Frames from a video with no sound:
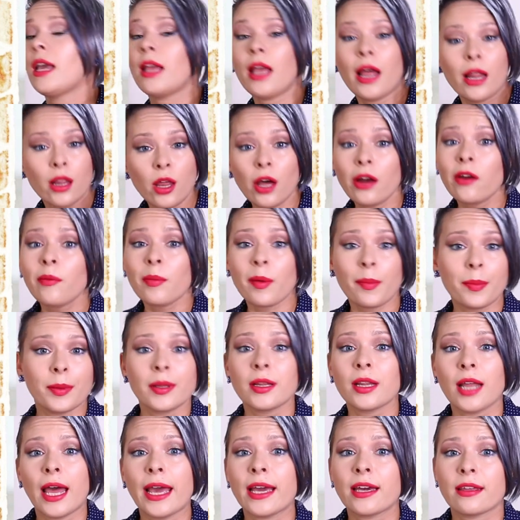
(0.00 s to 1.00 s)
A lot of
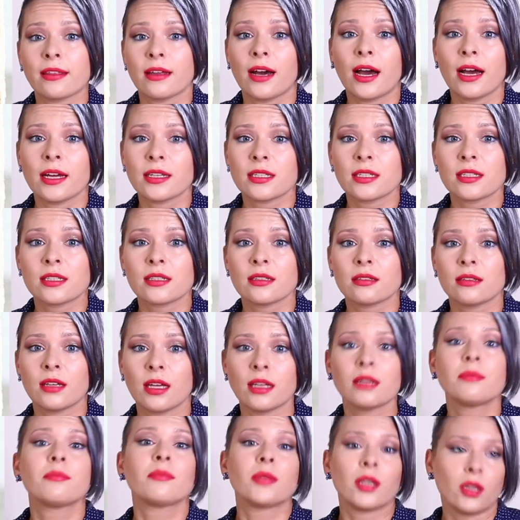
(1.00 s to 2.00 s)
people like that,
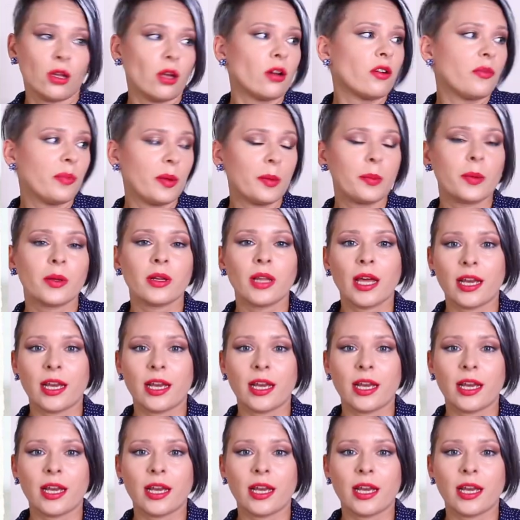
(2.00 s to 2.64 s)
and a lot of people